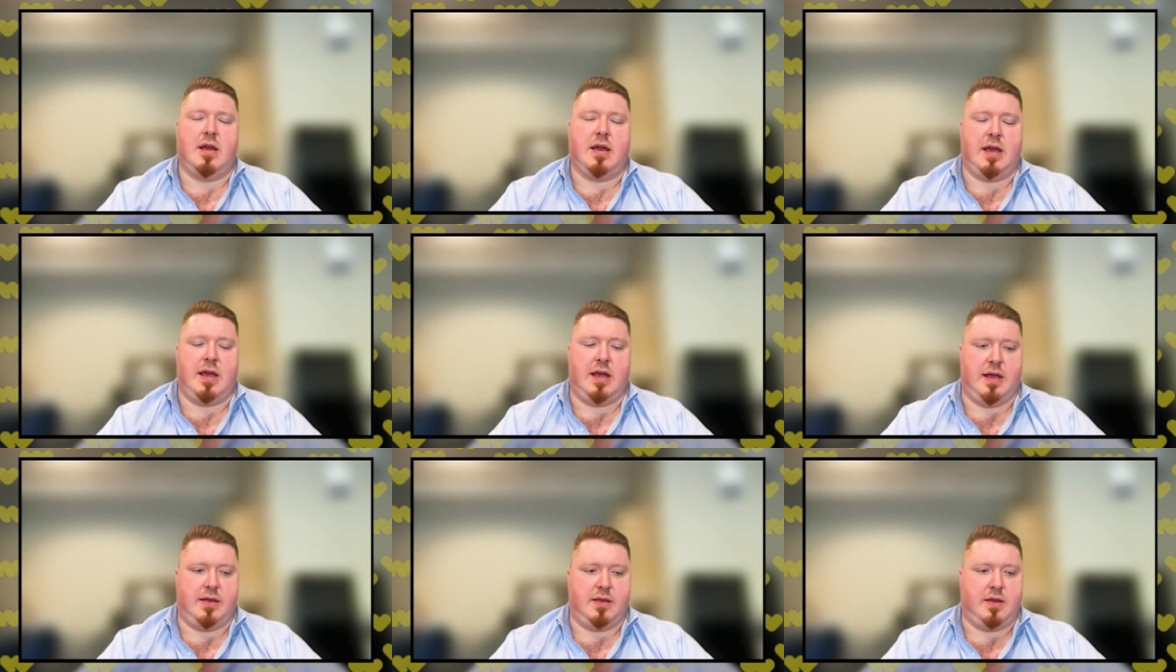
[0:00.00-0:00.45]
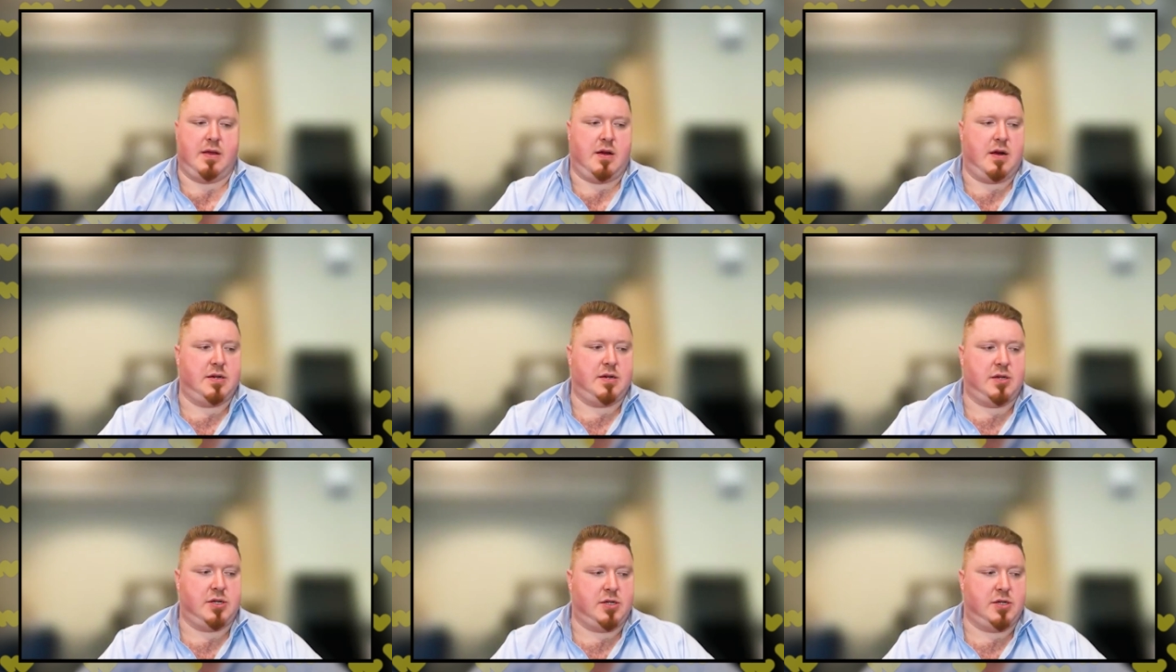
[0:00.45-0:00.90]
and
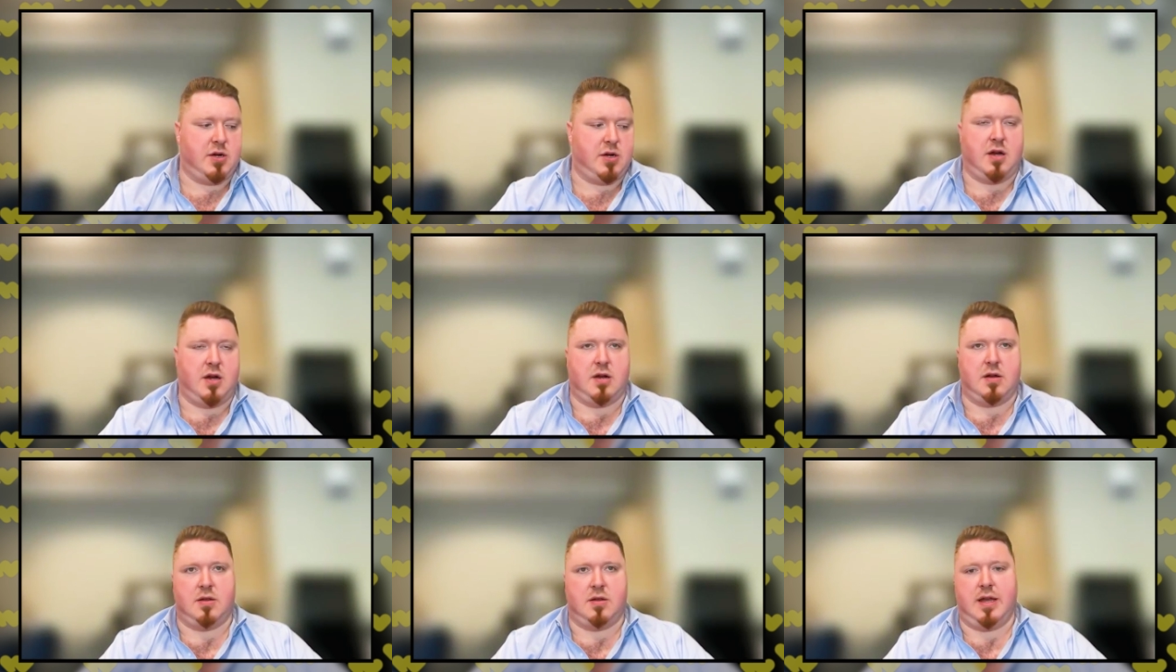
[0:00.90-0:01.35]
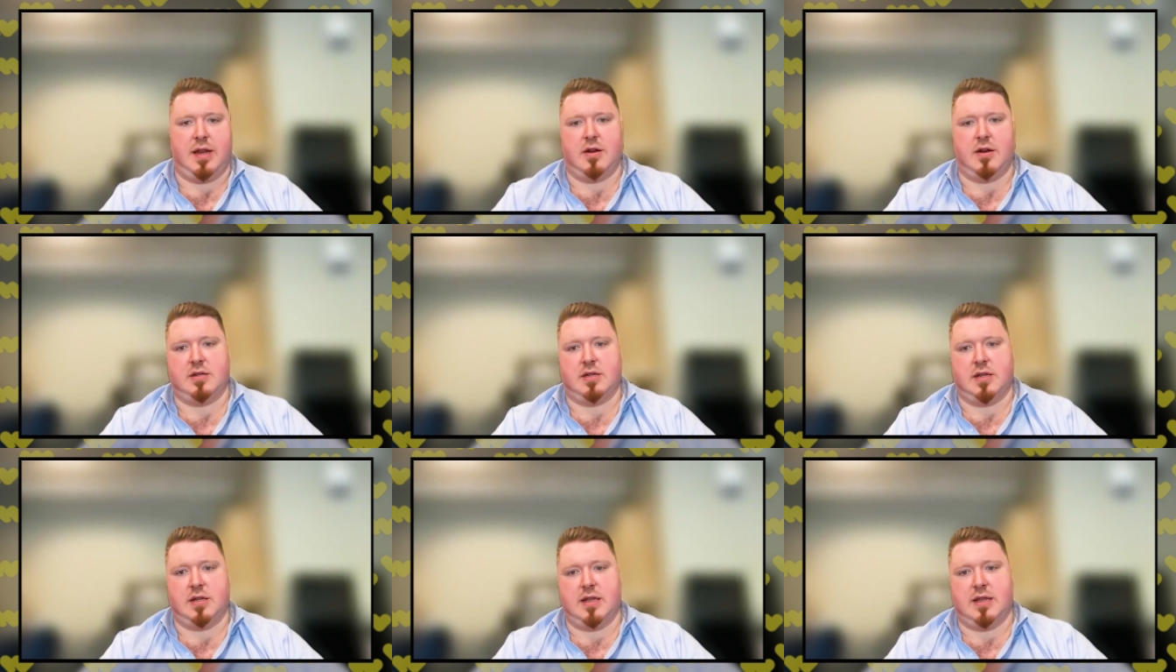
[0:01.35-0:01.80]
there are strong
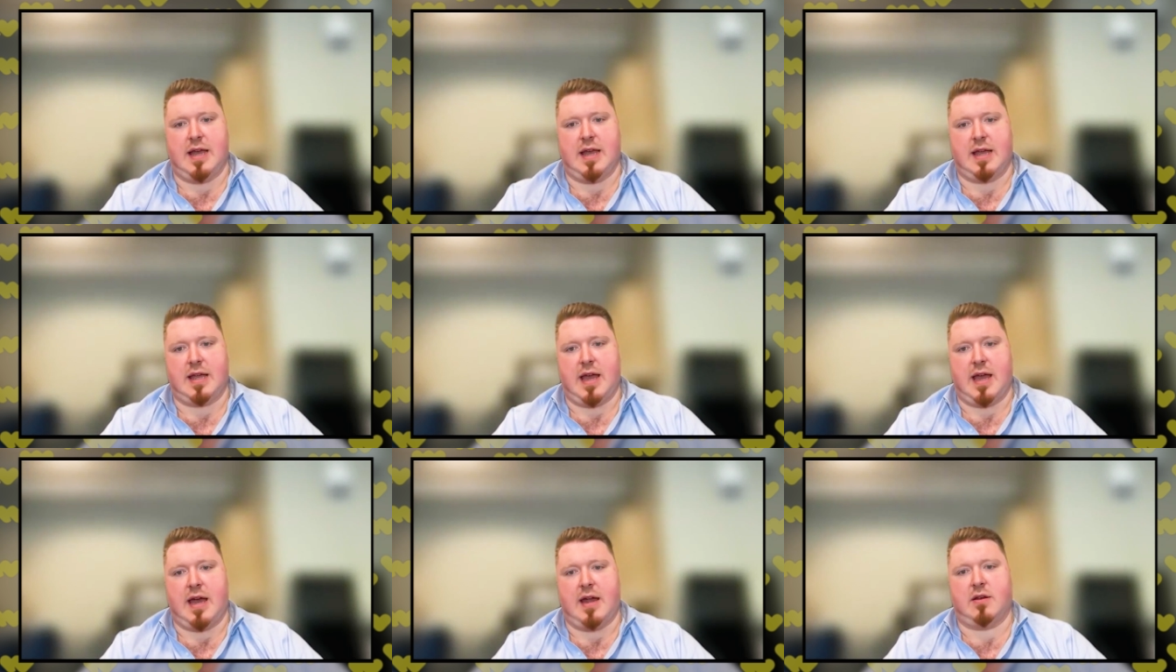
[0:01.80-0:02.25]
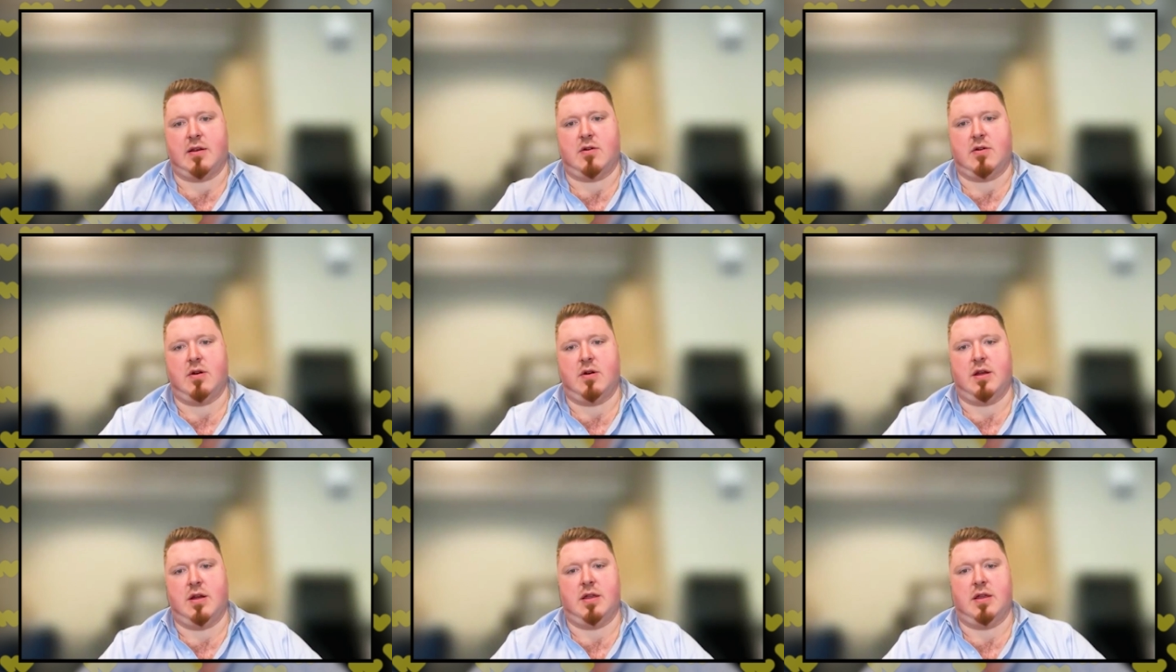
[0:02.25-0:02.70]
leaders in that
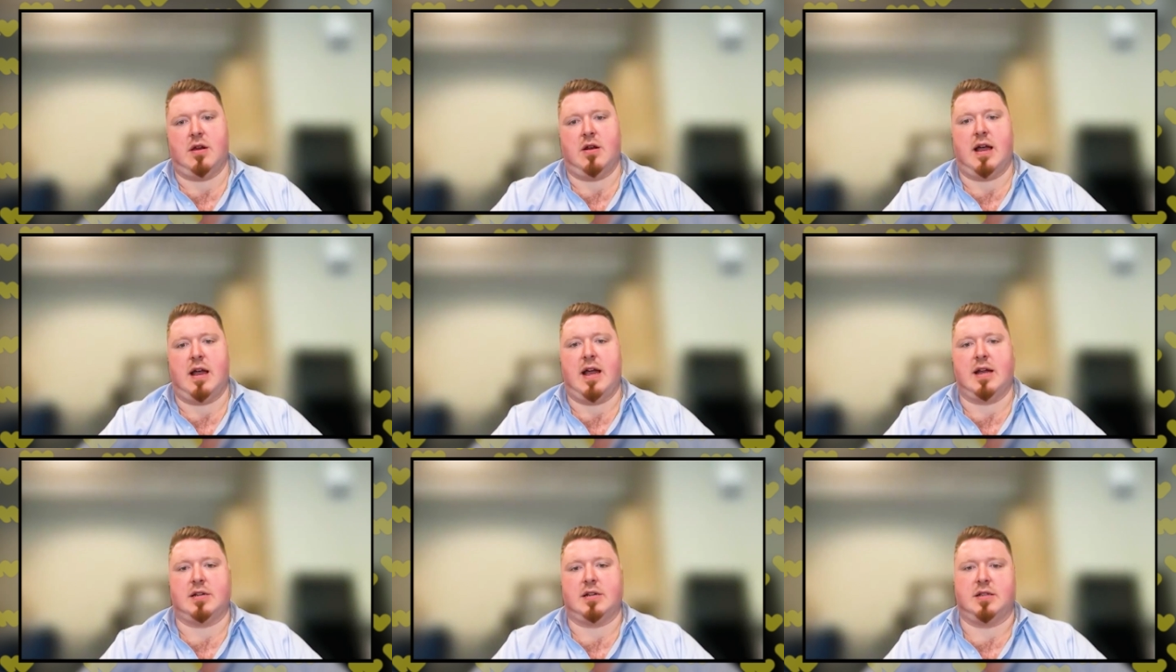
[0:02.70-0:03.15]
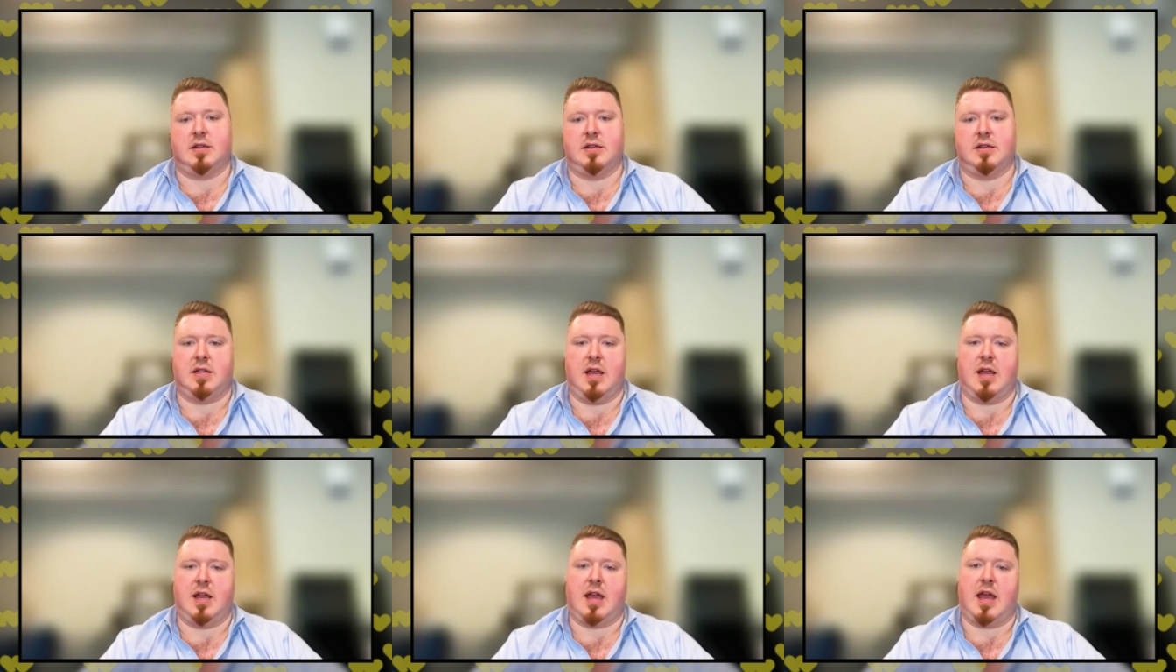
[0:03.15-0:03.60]
category that are actually
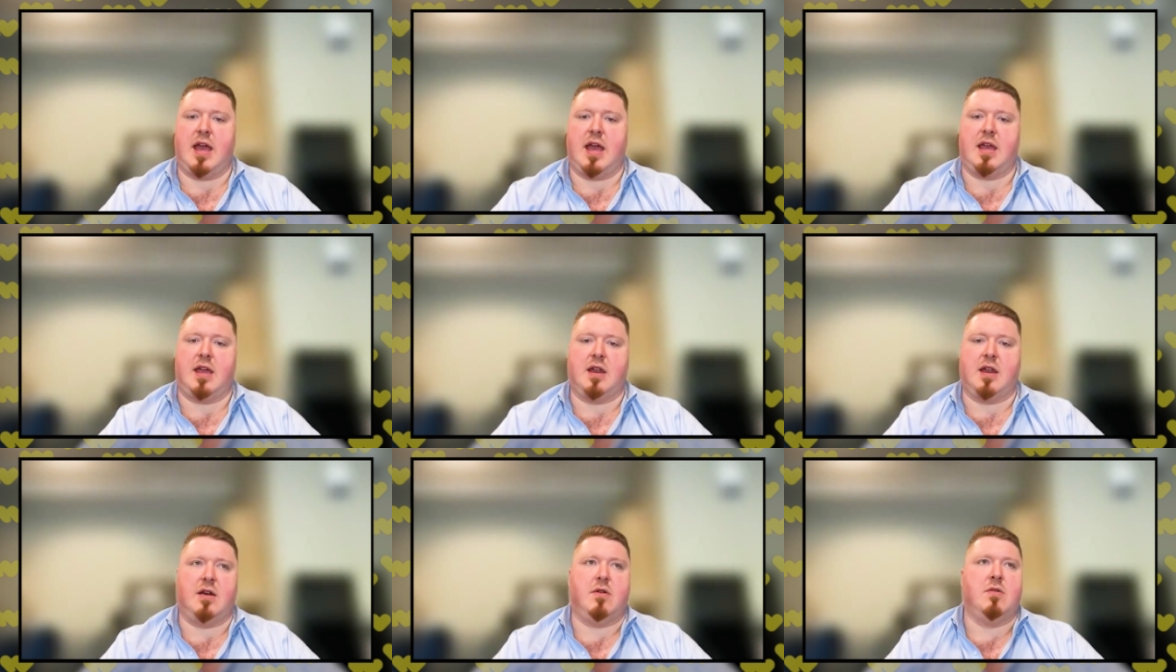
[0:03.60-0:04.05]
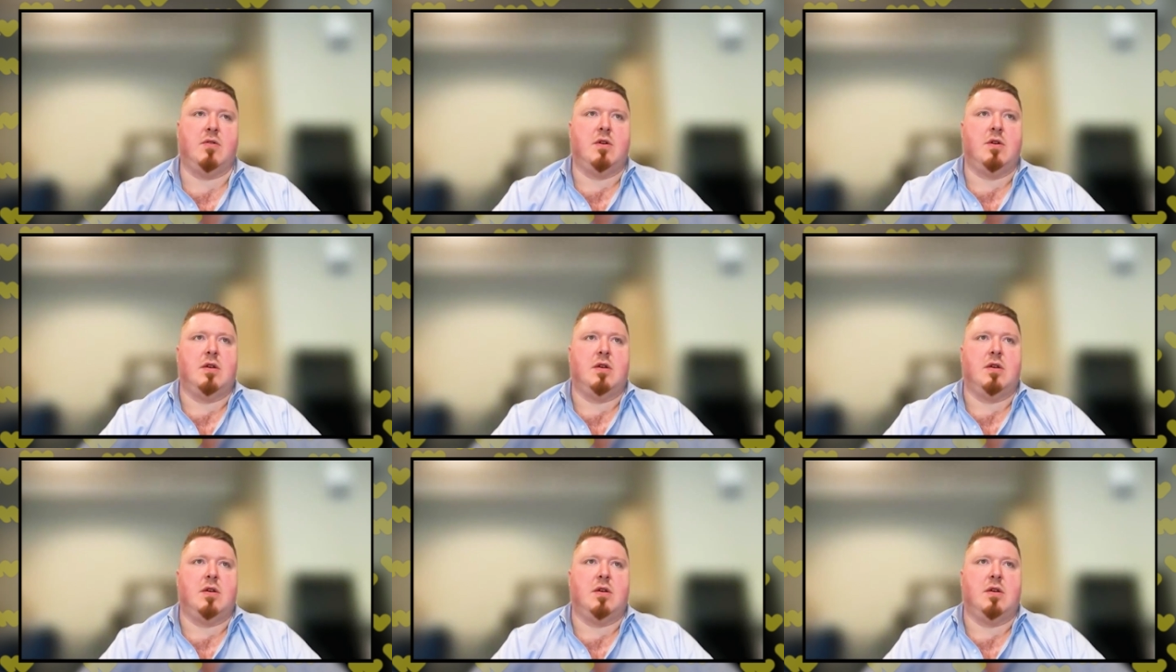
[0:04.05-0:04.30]
saying, hey, you know,